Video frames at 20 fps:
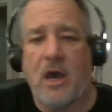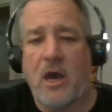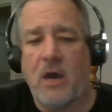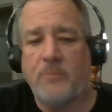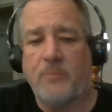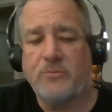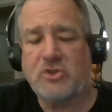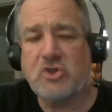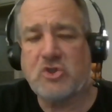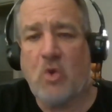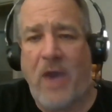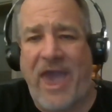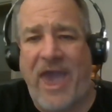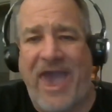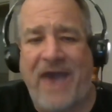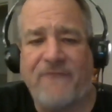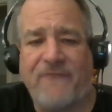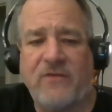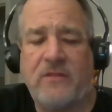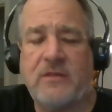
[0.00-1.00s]
so
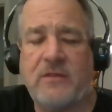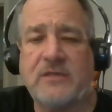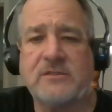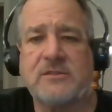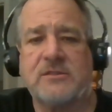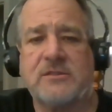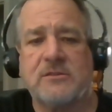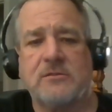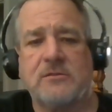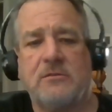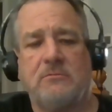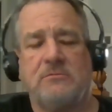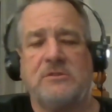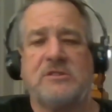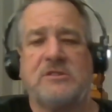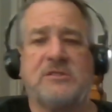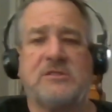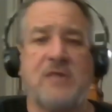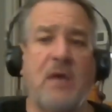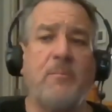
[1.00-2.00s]
having this
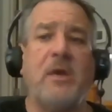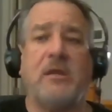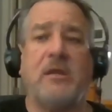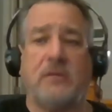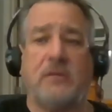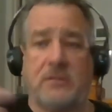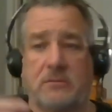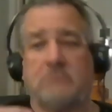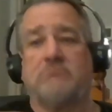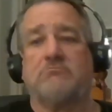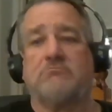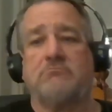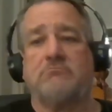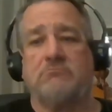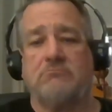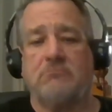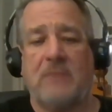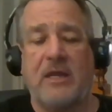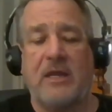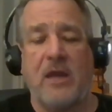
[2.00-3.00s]
summit,
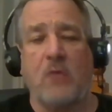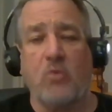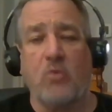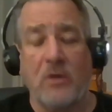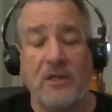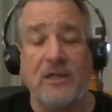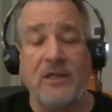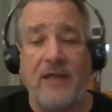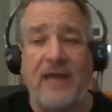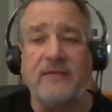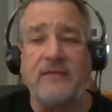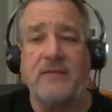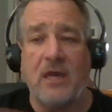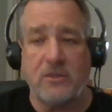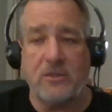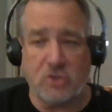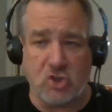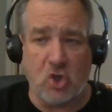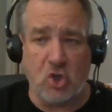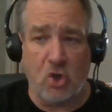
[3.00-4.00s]
and I really like
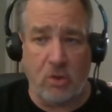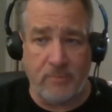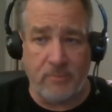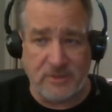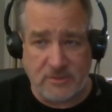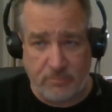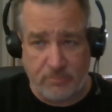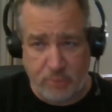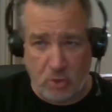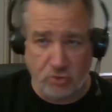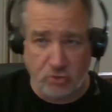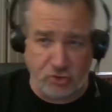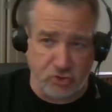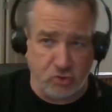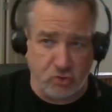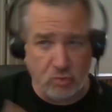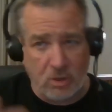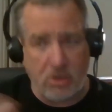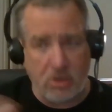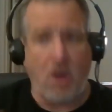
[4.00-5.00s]
that term as opposed
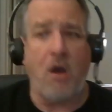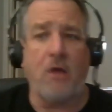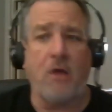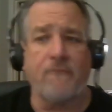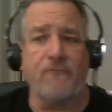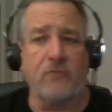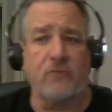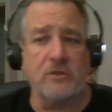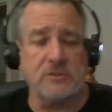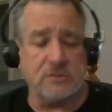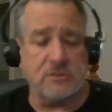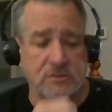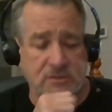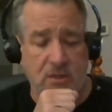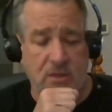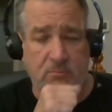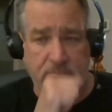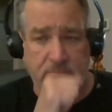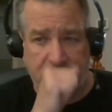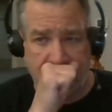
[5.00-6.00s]
to a conference or
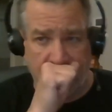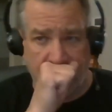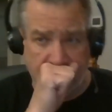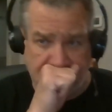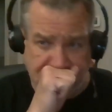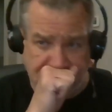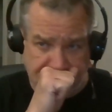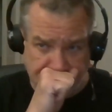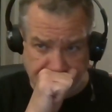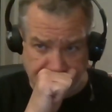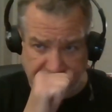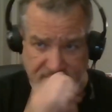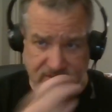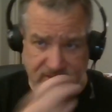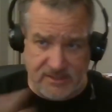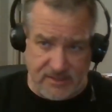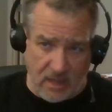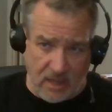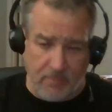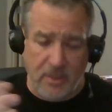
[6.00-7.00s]
something, but the
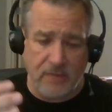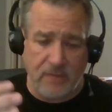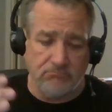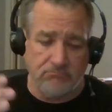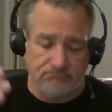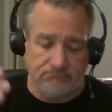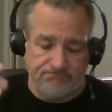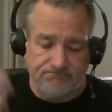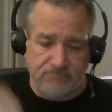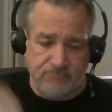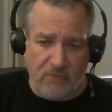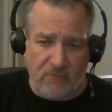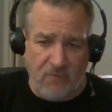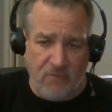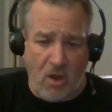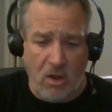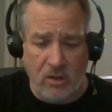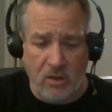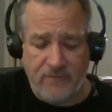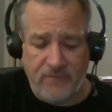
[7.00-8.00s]
summit of
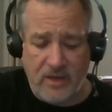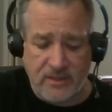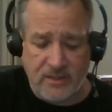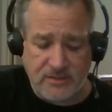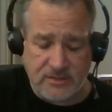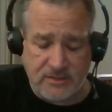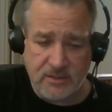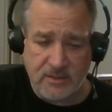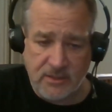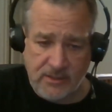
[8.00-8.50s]
all of us